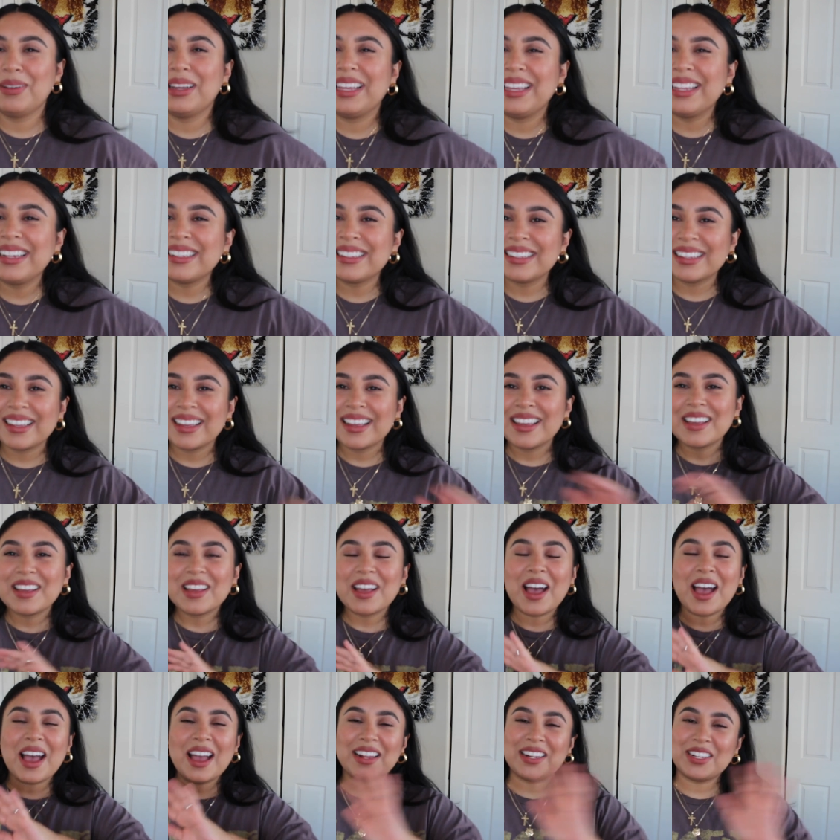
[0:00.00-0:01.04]
but
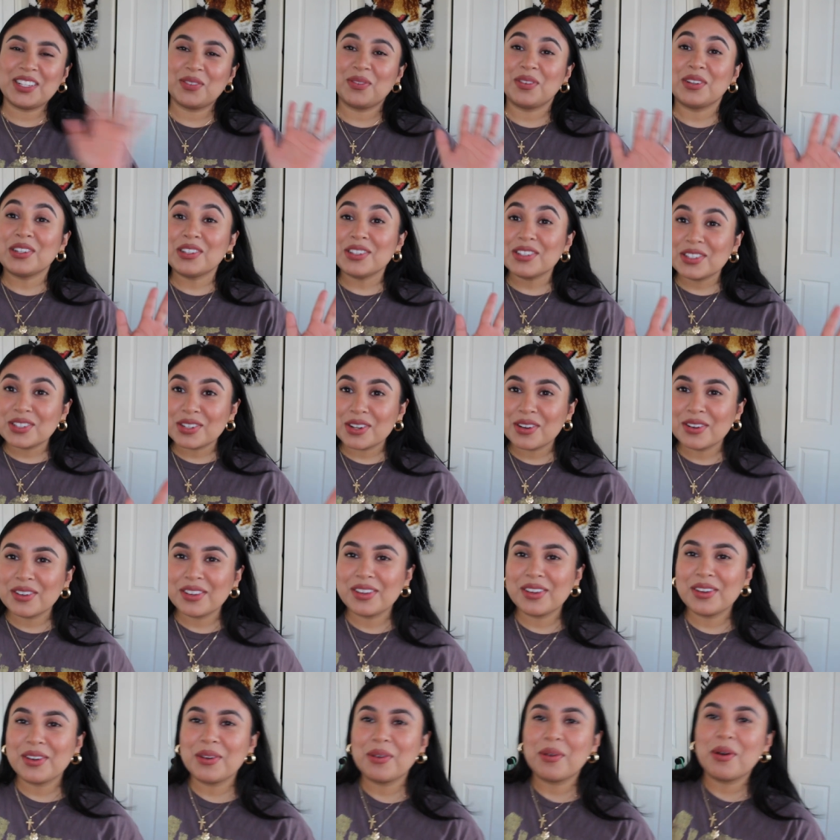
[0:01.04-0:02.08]
I just wanted to show
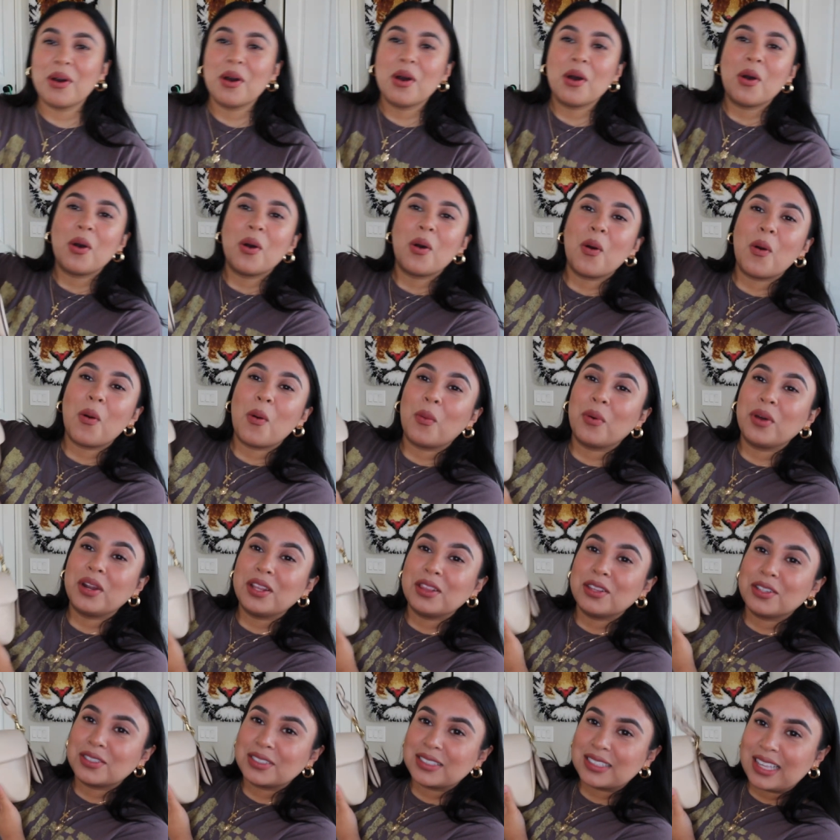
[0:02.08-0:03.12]
you what
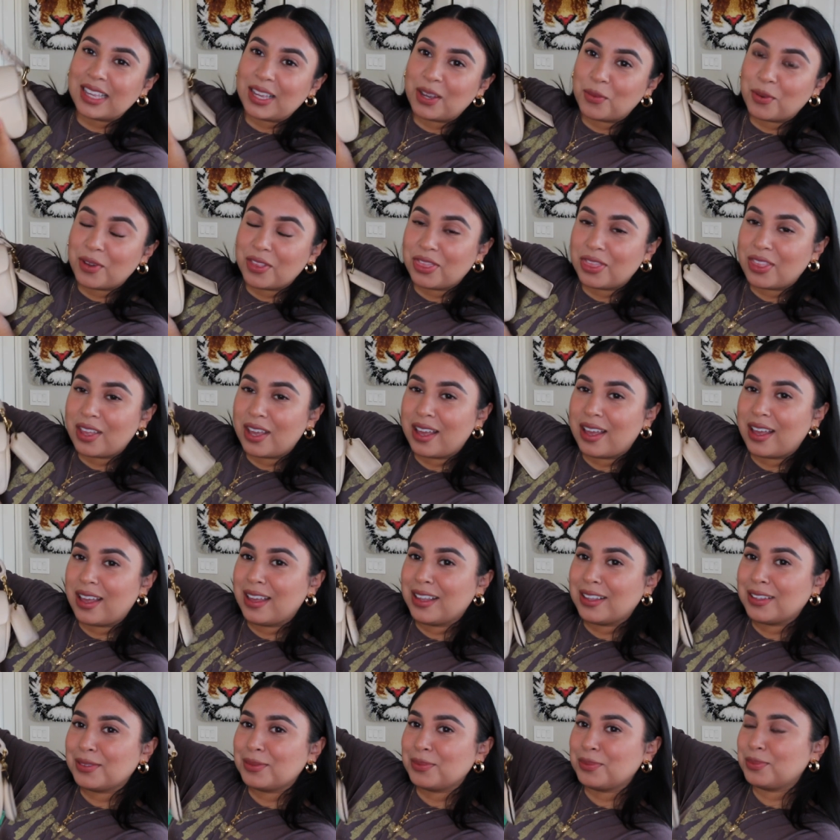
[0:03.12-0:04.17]
it looks like with
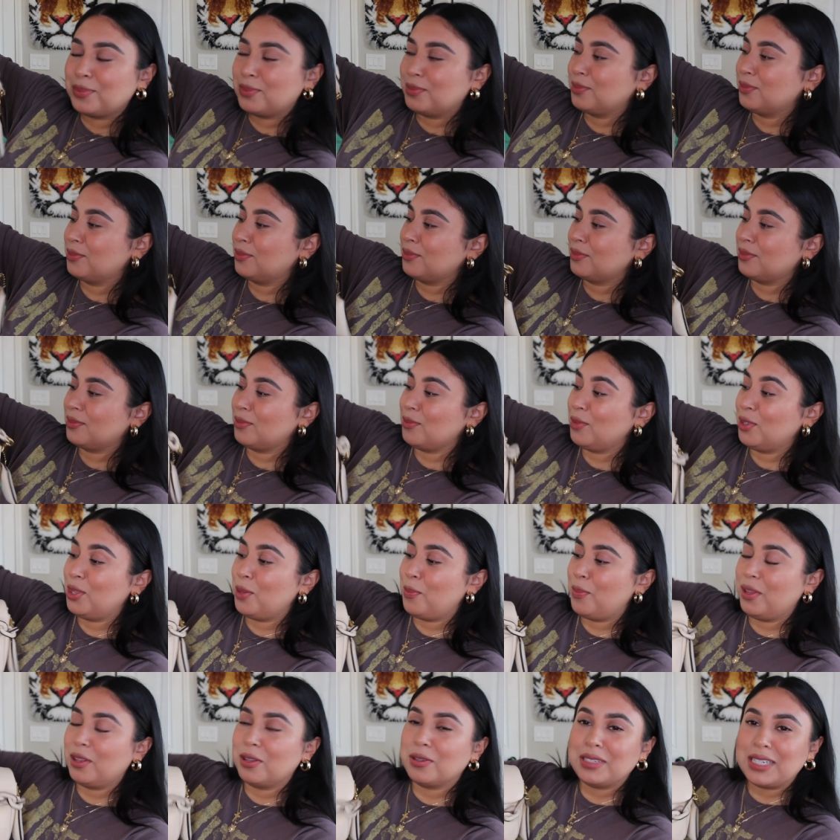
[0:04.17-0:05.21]
the with the
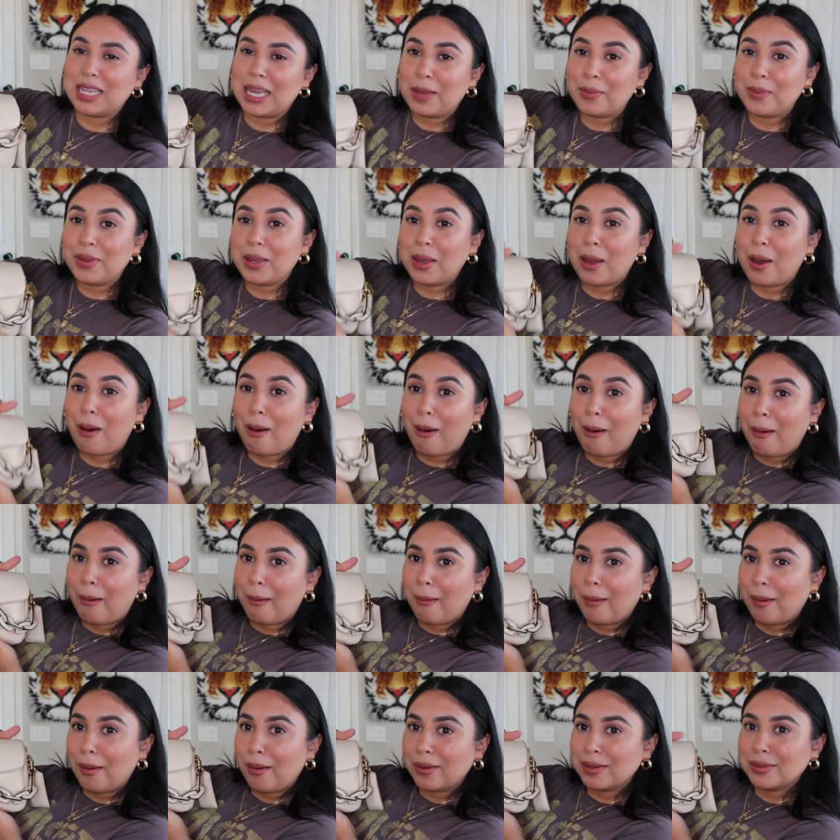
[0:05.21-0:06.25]
pillow tabby.
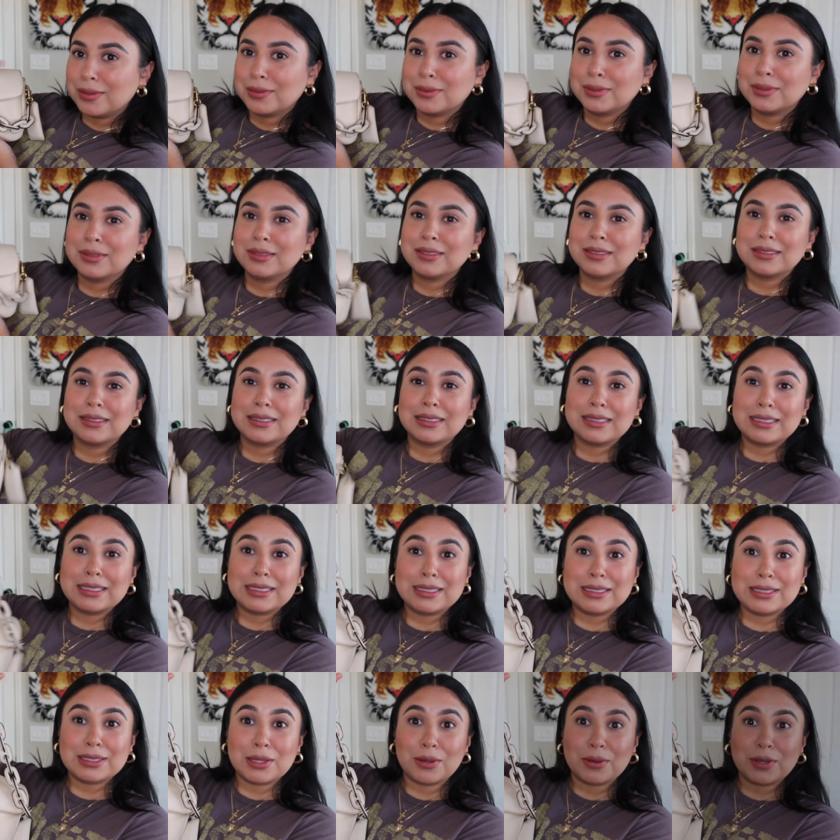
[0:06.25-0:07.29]
Oh,
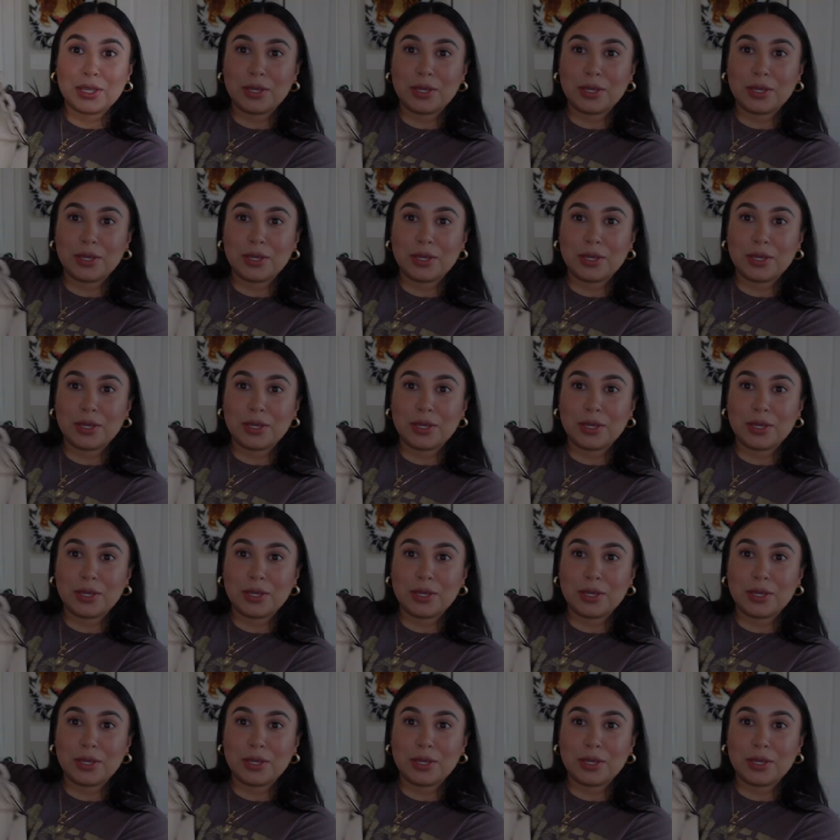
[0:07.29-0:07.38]
so